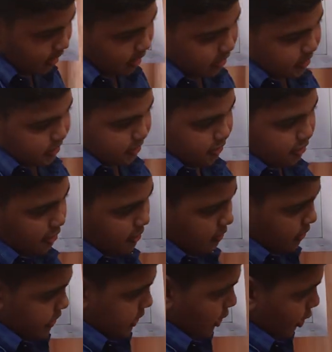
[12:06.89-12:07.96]
So
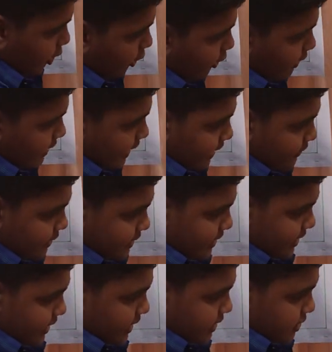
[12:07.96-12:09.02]
slowly I will
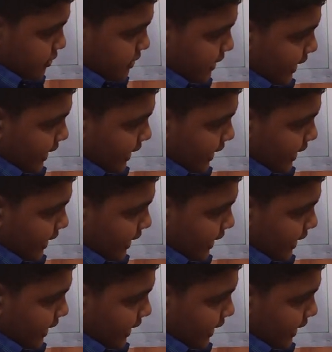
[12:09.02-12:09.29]
tear so that